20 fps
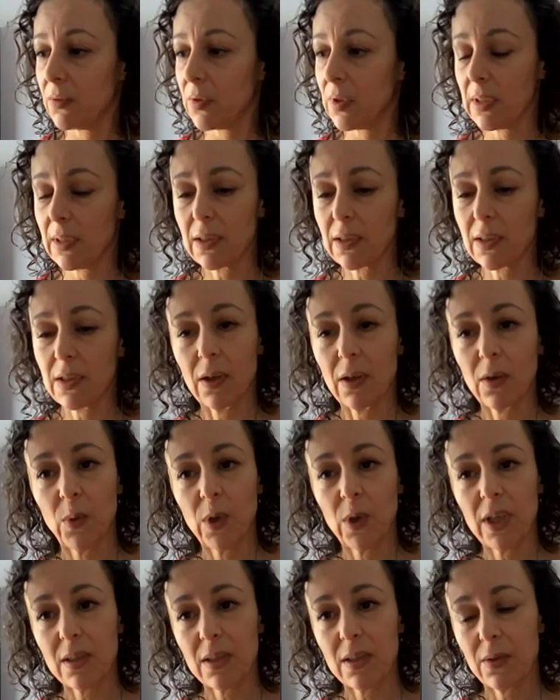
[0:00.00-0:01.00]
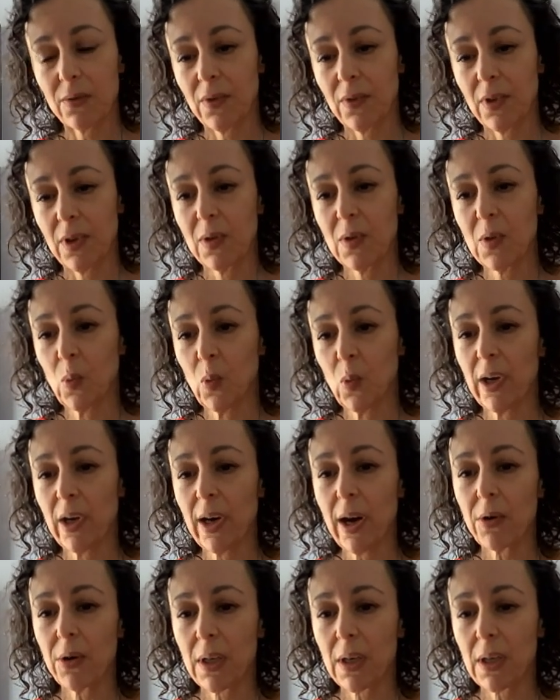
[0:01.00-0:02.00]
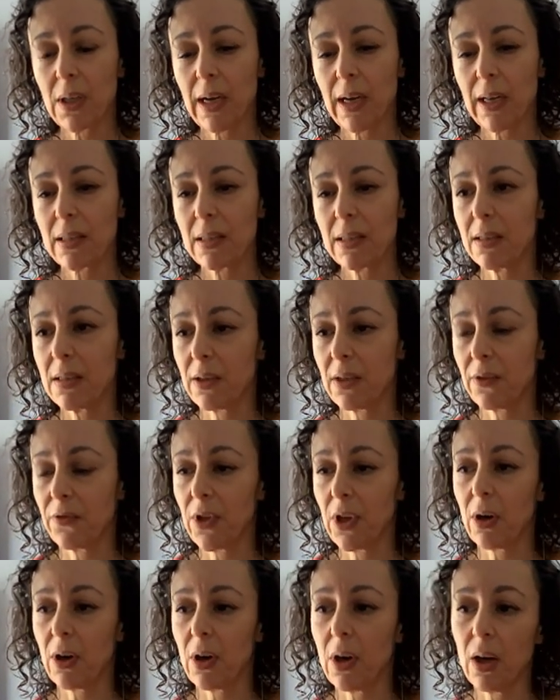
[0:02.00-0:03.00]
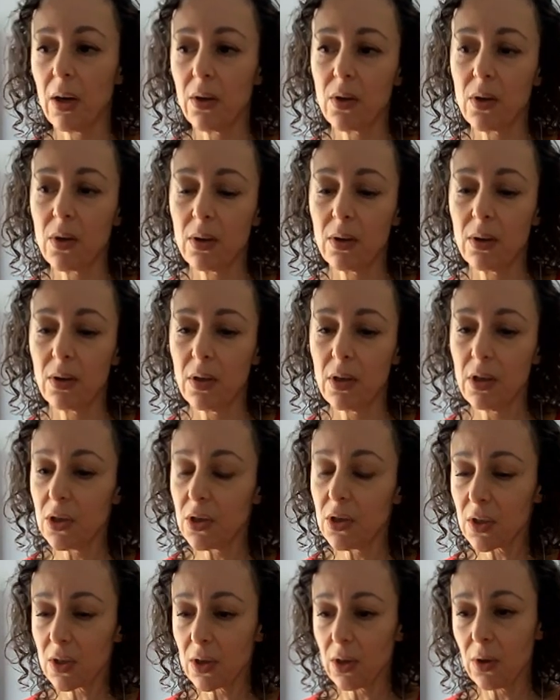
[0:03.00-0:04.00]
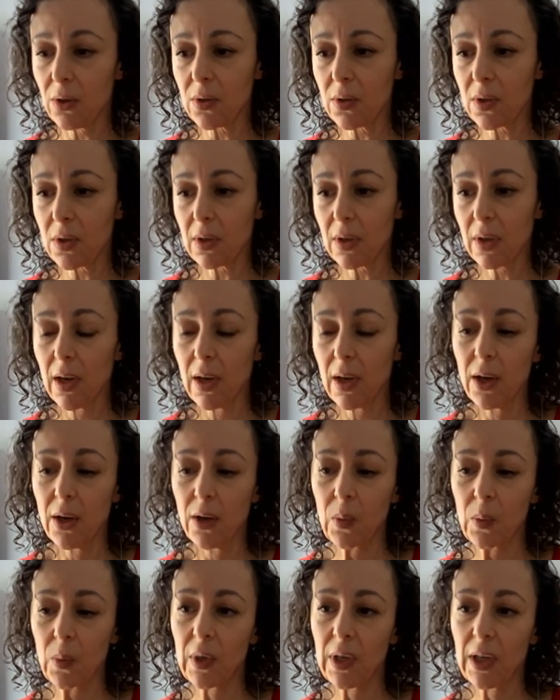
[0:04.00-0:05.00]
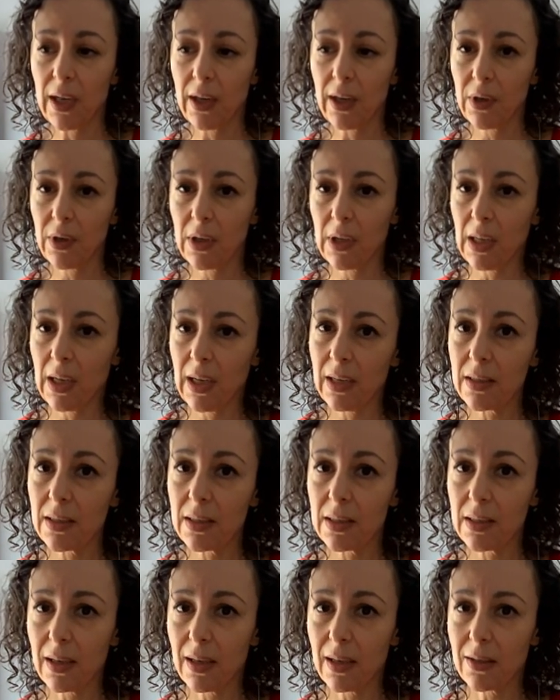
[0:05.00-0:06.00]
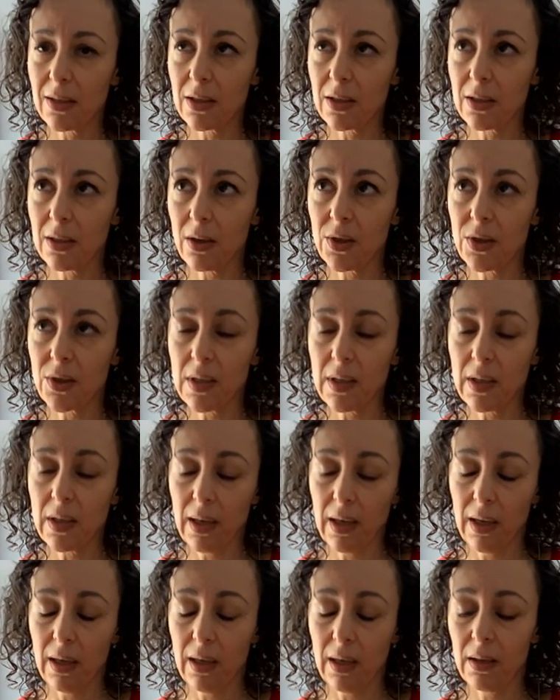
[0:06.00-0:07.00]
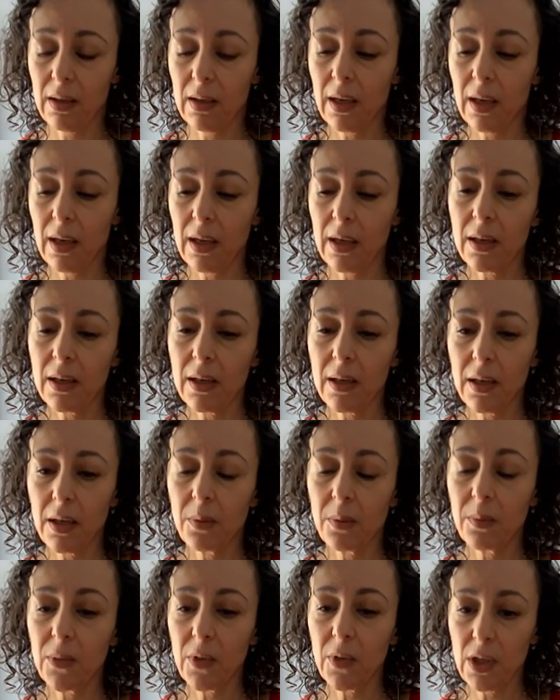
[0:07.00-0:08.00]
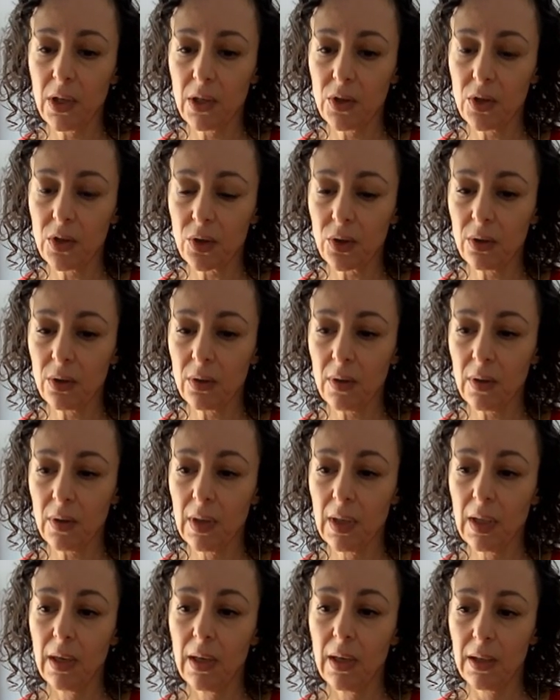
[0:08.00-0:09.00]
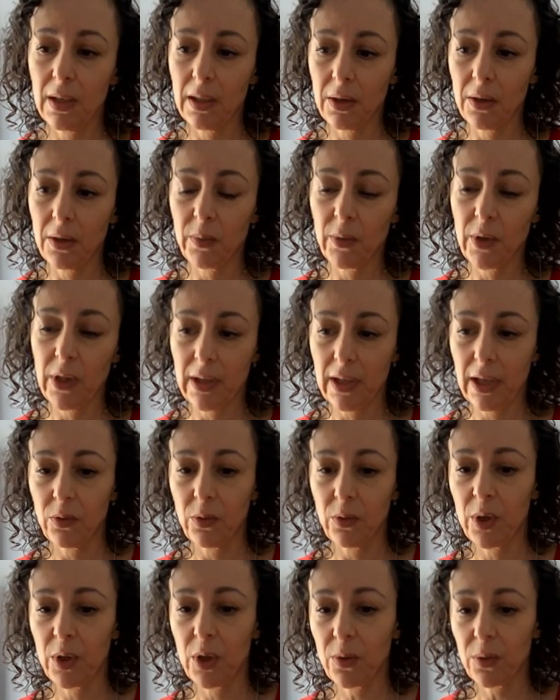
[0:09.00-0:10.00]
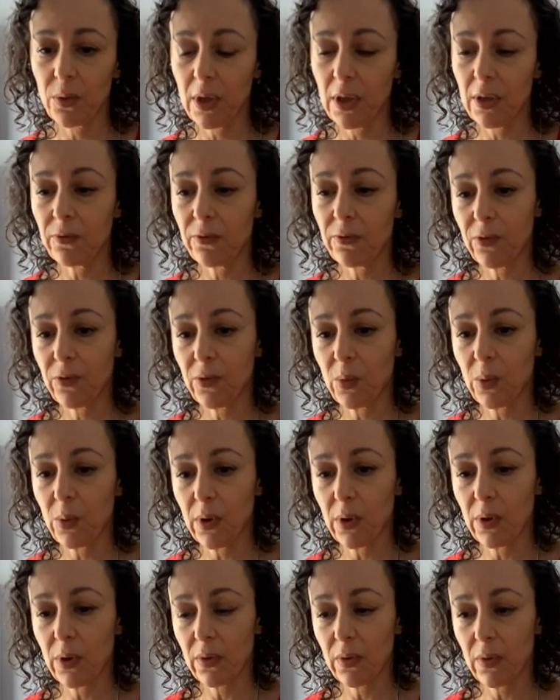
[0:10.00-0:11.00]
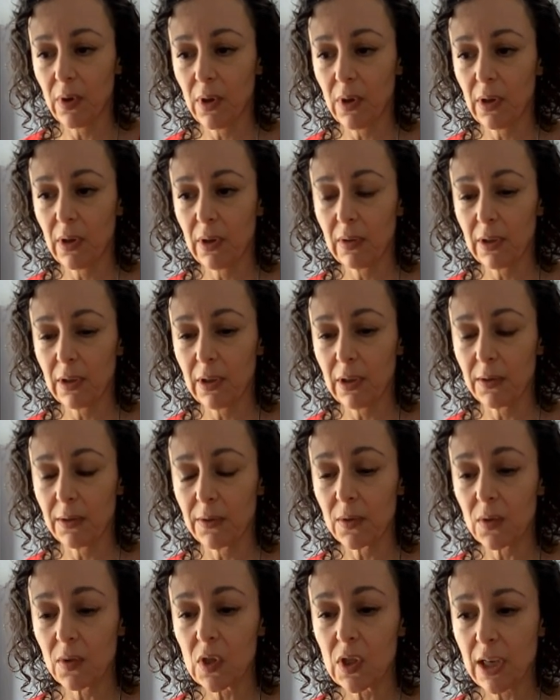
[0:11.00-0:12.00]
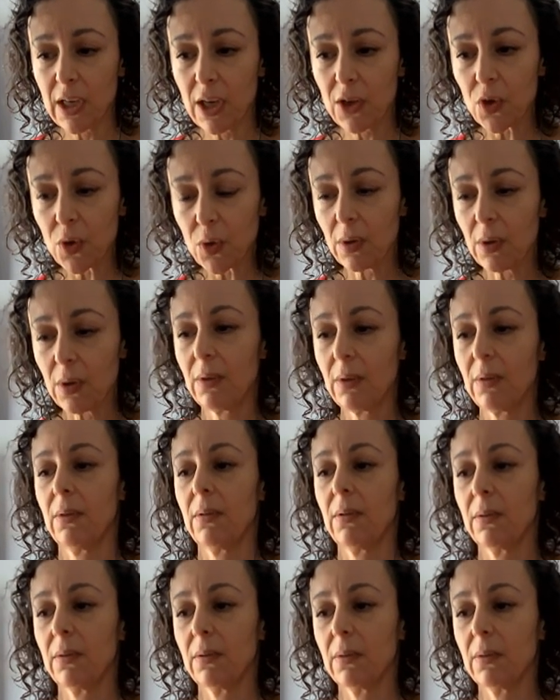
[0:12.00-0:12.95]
16 weeks of these 1 hour classes. If they're on the East Coast, we have a class that starts at 8 a.m. Eastern, and that would be great for the Central